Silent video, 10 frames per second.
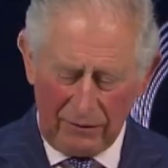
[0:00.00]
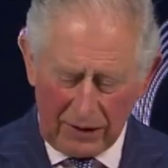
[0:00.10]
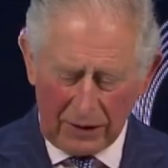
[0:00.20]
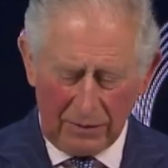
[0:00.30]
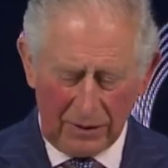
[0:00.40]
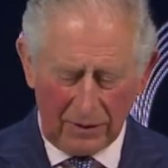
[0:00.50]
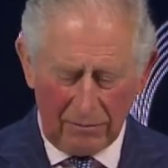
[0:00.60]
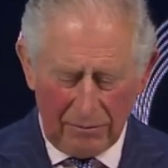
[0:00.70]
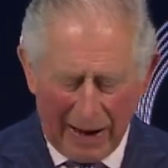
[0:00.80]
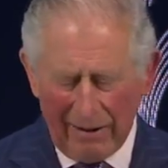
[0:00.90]

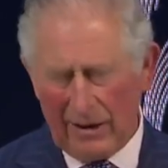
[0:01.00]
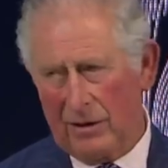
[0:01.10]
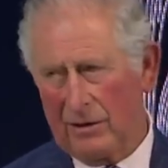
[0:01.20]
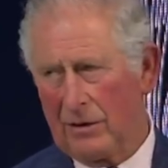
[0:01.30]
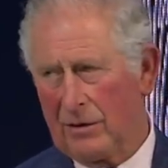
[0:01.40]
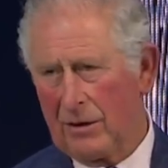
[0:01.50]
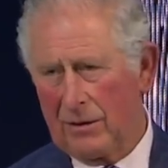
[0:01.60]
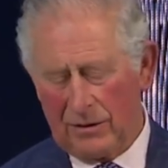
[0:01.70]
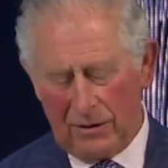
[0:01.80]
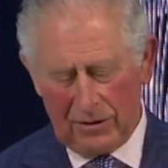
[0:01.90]
investments, and barriers to
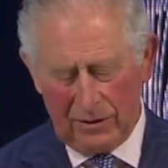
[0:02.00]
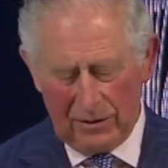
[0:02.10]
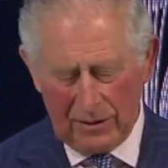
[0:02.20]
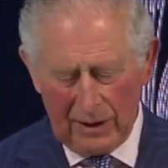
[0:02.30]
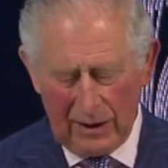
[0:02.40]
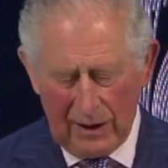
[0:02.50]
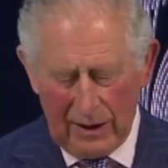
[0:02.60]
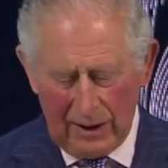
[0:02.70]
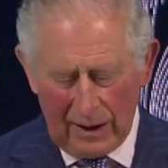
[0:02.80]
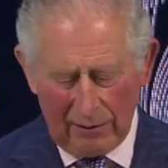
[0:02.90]
transition,
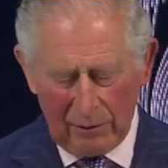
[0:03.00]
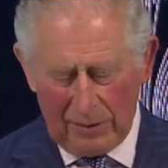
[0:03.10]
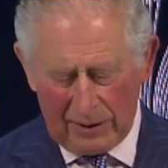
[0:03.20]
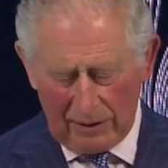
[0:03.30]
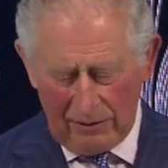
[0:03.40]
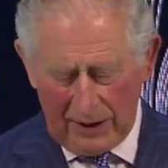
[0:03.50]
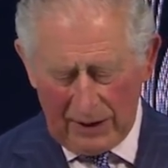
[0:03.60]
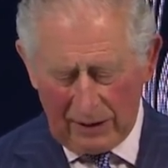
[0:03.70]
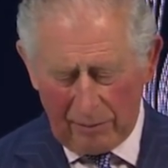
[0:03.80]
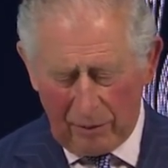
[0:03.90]
I will be
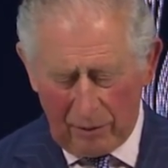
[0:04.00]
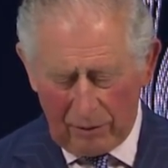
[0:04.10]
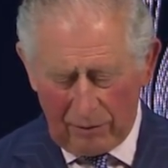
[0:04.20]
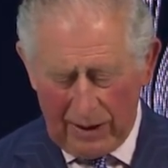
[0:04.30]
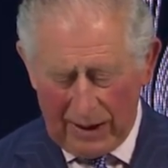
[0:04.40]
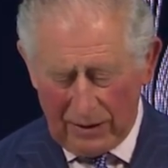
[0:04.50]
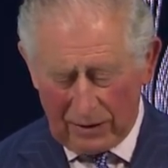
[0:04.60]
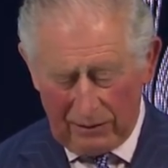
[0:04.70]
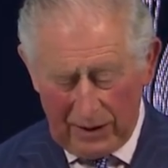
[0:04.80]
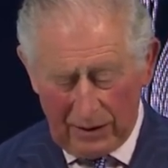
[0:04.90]
convening a broad
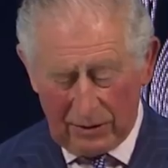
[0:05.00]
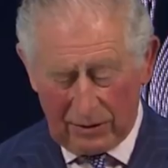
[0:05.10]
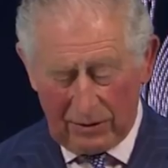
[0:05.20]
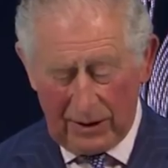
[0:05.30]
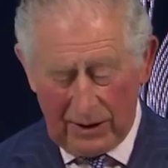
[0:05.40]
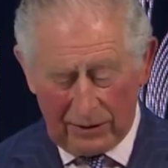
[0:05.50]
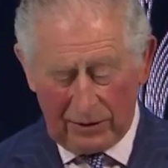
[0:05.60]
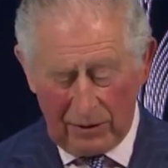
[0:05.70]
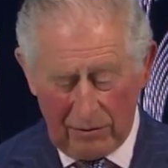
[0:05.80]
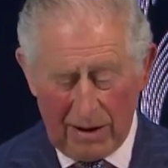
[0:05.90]
range of industry and
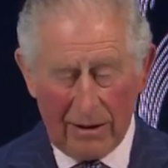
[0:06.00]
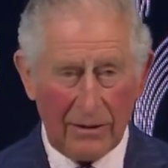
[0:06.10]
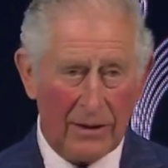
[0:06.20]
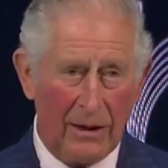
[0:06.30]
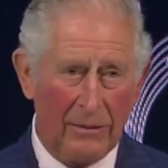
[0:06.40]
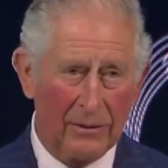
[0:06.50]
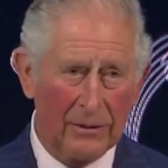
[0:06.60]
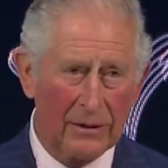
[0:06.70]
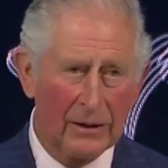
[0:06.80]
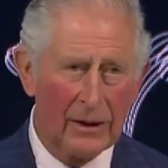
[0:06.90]
issue
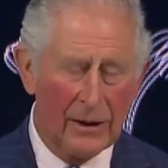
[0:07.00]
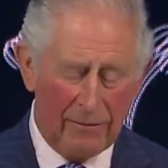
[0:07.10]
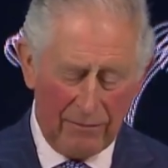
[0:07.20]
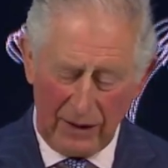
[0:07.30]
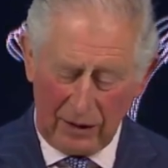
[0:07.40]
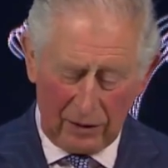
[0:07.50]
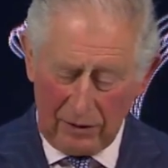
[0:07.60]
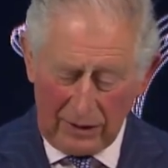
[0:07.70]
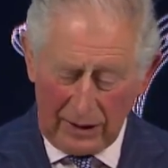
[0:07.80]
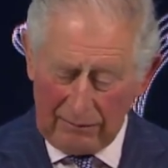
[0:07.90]
roundtables,
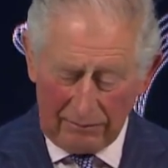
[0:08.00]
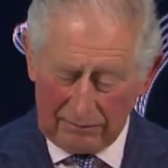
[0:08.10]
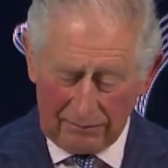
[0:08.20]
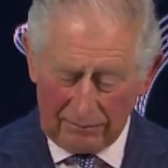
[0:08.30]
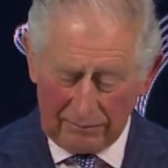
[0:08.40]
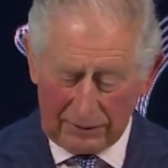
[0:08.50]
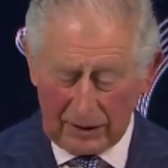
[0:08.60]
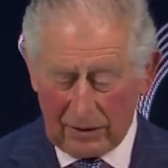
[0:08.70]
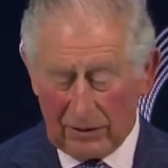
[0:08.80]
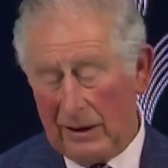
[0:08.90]
including,
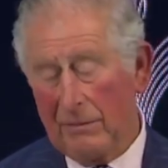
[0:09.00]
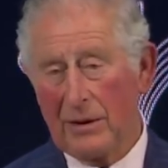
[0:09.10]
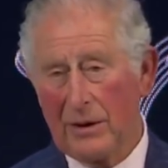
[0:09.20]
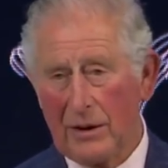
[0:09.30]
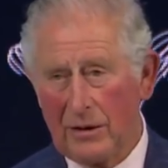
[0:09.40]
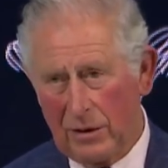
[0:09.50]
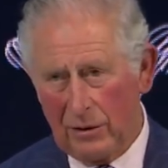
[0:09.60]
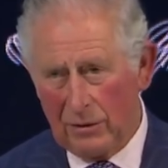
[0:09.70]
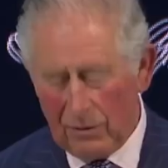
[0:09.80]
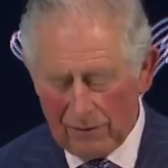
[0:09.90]
but not limited
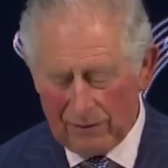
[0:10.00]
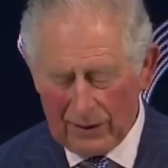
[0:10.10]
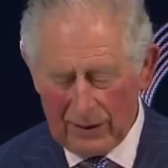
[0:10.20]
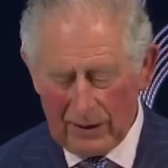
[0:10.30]
to,